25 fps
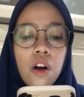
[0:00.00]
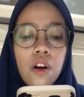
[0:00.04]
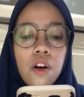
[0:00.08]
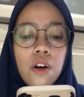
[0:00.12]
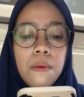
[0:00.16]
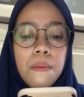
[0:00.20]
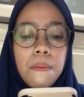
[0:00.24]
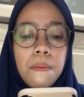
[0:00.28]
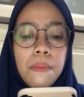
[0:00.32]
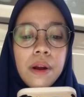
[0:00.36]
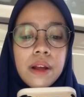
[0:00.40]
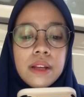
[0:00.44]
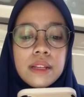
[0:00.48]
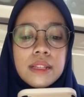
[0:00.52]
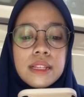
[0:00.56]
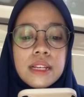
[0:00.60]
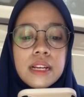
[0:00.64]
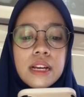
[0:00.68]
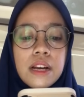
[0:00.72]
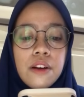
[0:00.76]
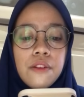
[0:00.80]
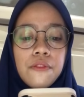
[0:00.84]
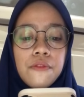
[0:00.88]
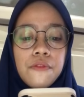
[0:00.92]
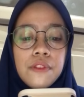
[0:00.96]

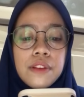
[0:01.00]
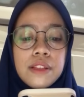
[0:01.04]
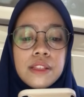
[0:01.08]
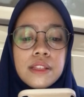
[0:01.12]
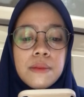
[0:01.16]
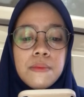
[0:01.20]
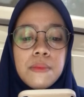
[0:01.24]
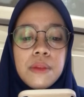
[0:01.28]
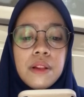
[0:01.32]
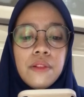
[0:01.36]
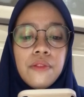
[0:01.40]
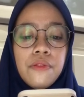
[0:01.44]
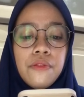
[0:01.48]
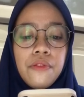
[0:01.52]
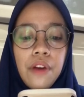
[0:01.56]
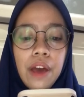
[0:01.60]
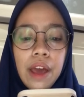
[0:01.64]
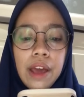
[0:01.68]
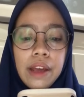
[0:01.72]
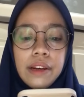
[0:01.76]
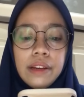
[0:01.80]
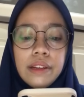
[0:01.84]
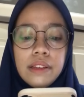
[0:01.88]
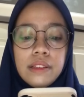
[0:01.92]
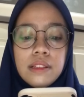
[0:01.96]
compressing a visible
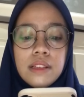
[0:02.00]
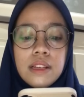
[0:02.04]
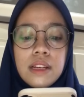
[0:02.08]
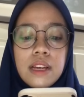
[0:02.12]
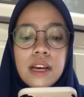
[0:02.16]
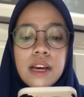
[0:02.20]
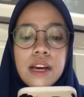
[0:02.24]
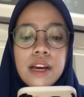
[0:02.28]
vein.